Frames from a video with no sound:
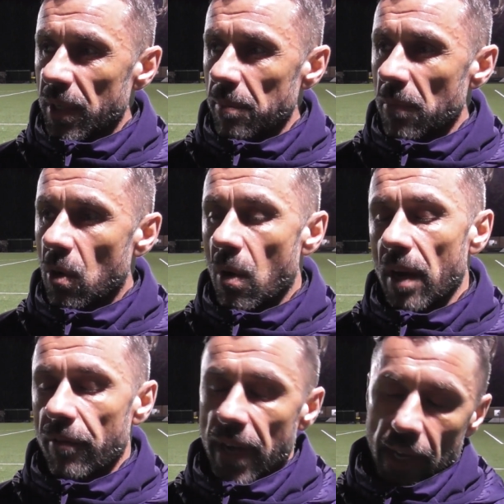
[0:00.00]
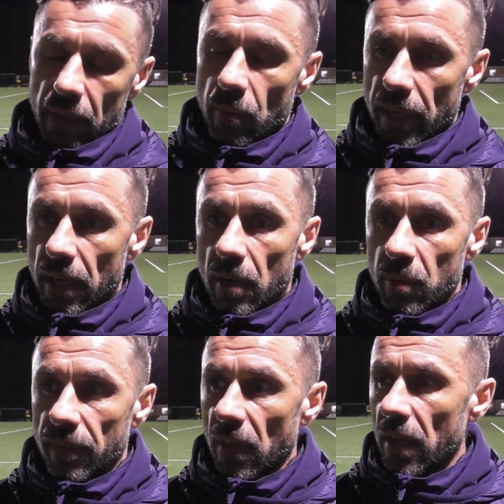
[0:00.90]
didn't quite react the way that I
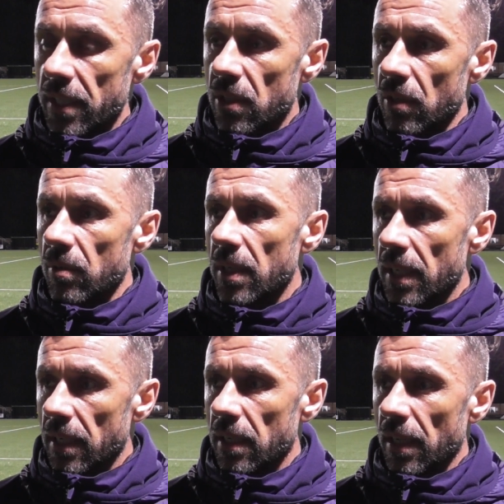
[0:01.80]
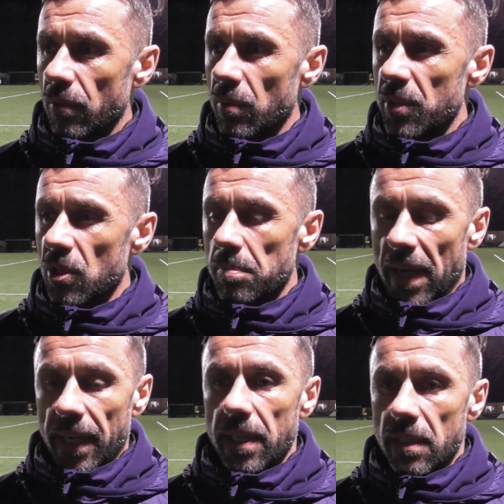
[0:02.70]
would have liked to. Uh, I thought we just
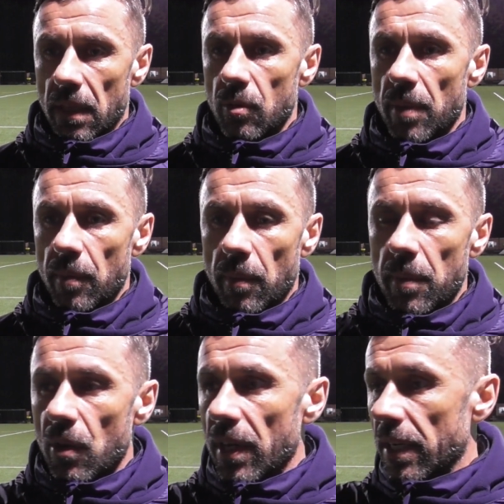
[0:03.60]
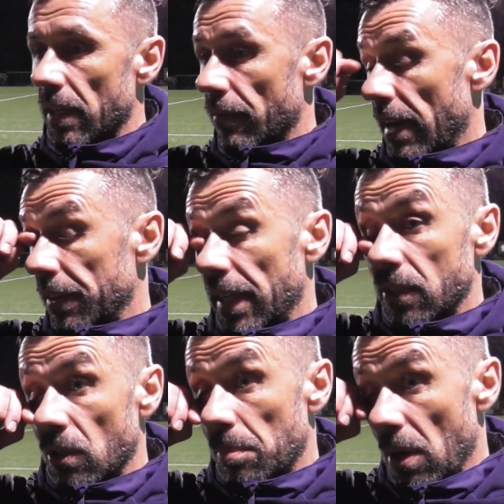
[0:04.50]
panicked a little bit when we got in and around the
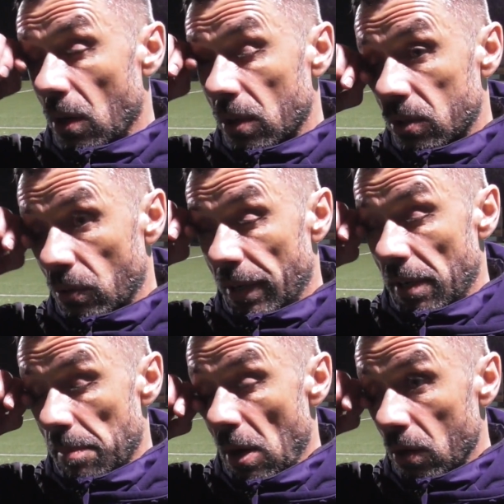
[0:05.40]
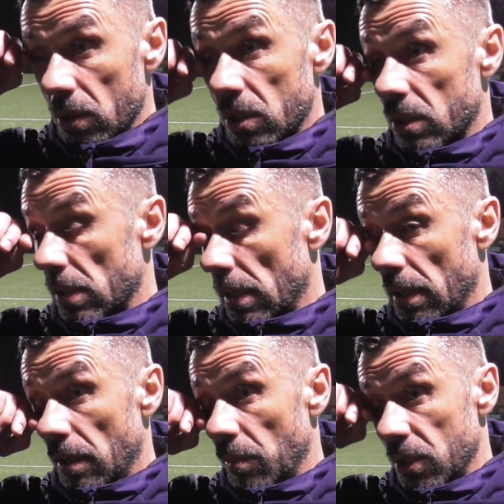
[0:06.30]
edge of the box or in the box.
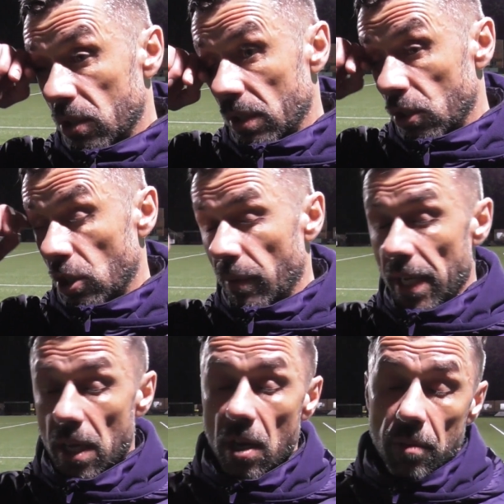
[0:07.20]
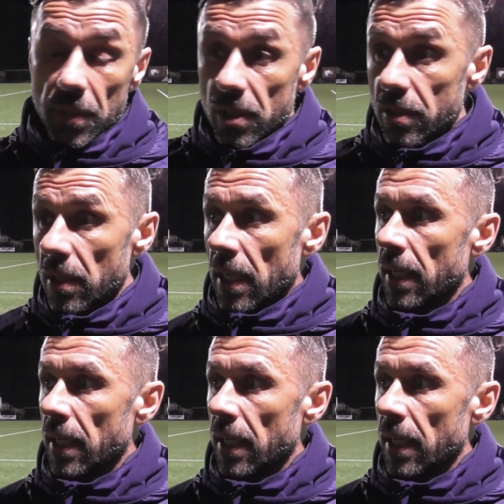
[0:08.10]
Um, we just didn't show any calmness.